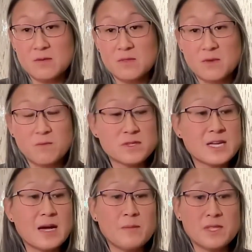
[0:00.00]
The
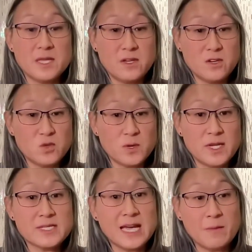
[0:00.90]
most commonly used one
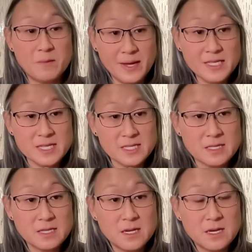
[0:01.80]
is gabapentin.
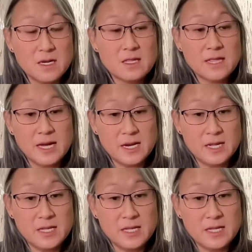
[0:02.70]
That